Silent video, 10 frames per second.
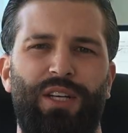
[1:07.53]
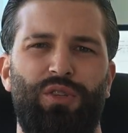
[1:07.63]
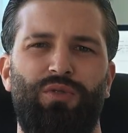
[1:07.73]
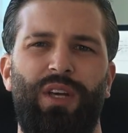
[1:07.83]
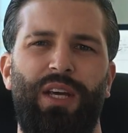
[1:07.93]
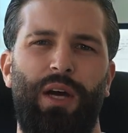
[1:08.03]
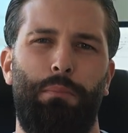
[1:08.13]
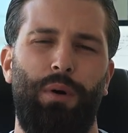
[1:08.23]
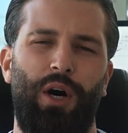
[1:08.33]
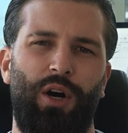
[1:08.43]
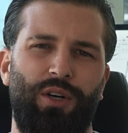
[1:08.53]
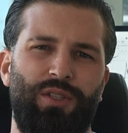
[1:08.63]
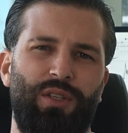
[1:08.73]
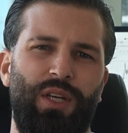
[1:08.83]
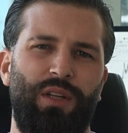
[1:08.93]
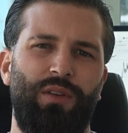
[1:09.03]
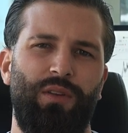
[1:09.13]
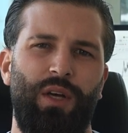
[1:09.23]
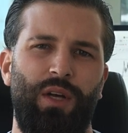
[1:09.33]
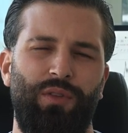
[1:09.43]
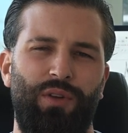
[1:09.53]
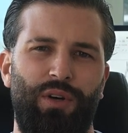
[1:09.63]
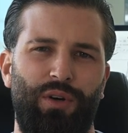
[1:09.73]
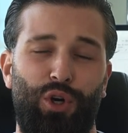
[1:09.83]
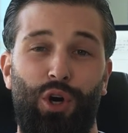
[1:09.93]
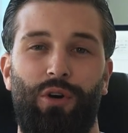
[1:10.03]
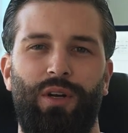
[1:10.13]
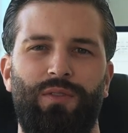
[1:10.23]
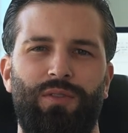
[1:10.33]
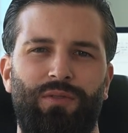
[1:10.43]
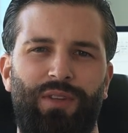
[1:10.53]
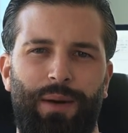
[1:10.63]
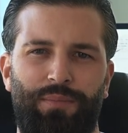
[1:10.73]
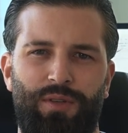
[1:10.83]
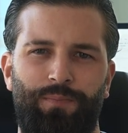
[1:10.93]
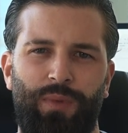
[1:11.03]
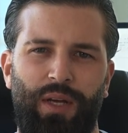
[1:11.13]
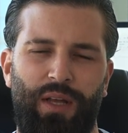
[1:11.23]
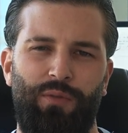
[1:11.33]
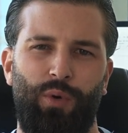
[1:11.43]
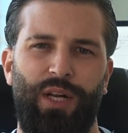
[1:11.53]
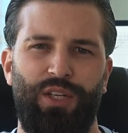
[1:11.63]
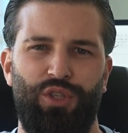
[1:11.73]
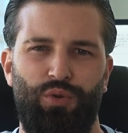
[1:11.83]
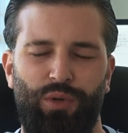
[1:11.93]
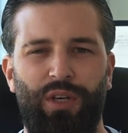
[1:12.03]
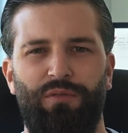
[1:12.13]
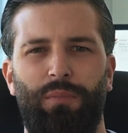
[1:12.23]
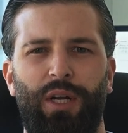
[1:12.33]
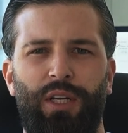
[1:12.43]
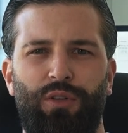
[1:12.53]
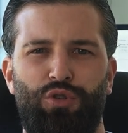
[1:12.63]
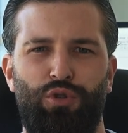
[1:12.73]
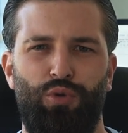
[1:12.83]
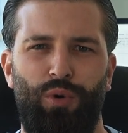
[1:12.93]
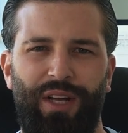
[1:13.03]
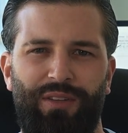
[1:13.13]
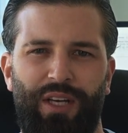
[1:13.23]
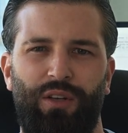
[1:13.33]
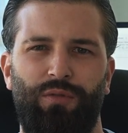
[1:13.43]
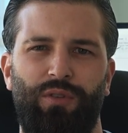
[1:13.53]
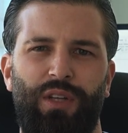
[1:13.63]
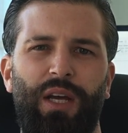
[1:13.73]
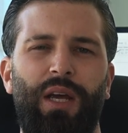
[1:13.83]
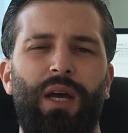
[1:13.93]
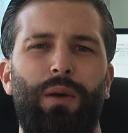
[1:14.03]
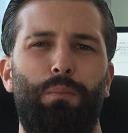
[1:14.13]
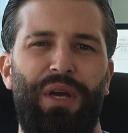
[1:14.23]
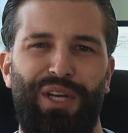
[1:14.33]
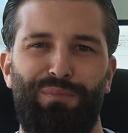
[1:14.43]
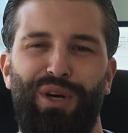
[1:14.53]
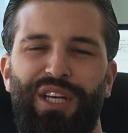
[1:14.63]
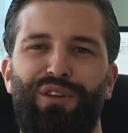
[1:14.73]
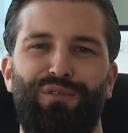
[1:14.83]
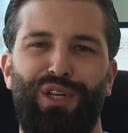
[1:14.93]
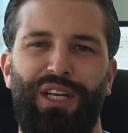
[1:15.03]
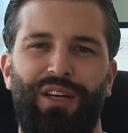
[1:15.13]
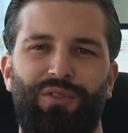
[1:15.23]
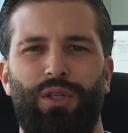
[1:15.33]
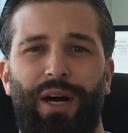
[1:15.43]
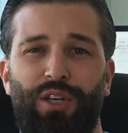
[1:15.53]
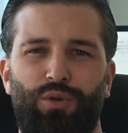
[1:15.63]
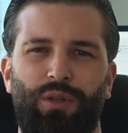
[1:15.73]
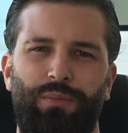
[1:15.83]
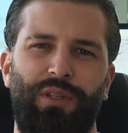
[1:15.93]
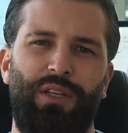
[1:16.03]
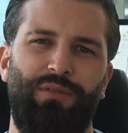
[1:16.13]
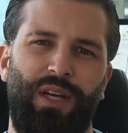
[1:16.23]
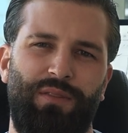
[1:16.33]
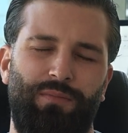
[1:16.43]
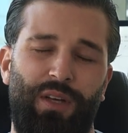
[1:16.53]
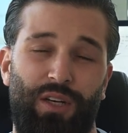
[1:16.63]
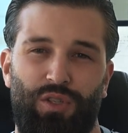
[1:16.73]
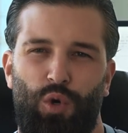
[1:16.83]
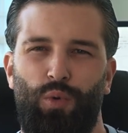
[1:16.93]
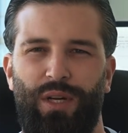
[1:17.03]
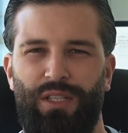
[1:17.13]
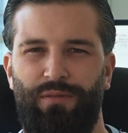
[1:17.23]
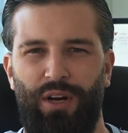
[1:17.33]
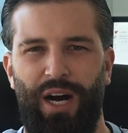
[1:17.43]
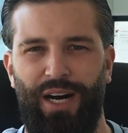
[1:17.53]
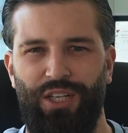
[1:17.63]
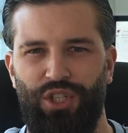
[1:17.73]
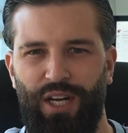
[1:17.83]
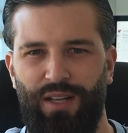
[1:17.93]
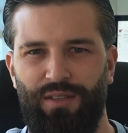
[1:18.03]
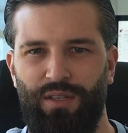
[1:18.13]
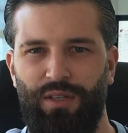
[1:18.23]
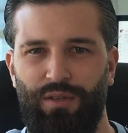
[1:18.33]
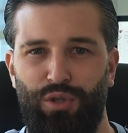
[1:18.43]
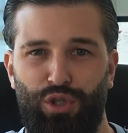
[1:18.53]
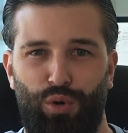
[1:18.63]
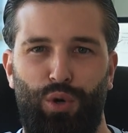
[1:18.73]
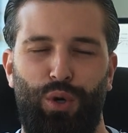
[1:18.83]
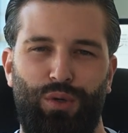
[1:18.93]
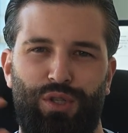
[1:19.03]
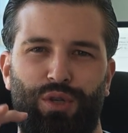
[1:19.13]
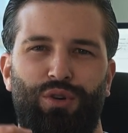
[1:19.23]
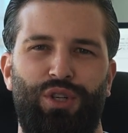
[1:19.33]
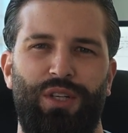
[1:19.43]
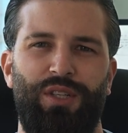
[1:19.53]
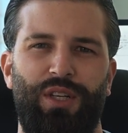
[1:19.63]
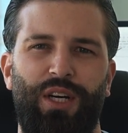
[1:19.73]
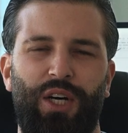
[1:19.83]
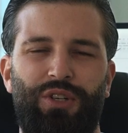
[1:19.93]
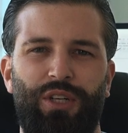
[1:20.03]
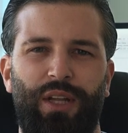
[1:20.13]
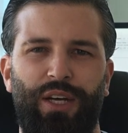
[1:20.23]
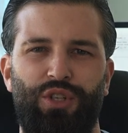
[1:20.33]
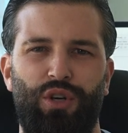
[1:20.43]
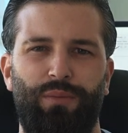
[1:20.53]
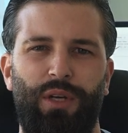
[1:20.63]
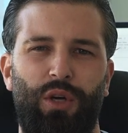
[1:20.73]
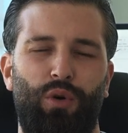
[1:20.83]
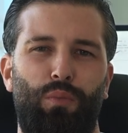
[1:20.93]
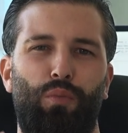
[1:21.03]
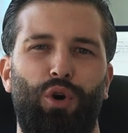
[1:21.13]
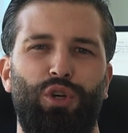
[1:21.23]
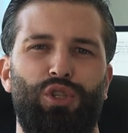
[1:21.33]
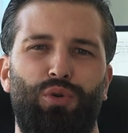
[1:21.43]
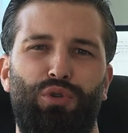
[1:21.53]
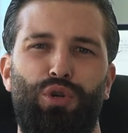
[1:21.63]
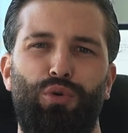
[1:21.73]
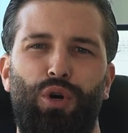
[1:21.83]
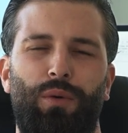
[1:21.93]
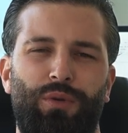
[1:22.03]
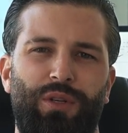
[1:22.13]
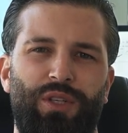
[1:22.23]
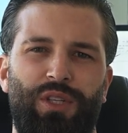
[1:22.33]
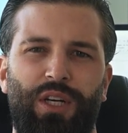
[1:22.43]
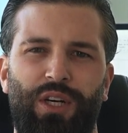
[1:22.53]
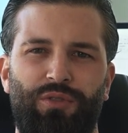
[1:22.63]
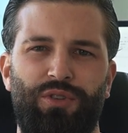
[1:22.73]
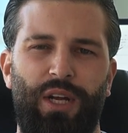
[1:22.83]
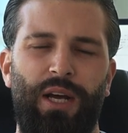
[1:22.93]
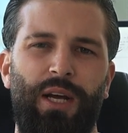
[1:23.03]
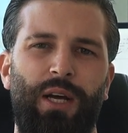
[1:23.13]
has to take a part in the current debt, and everyone has to give money to, at the end of the day, make it break even again. So I truly believe that there's always a very high chance in a so-called socialistic country like Germany, or more so new communistic country,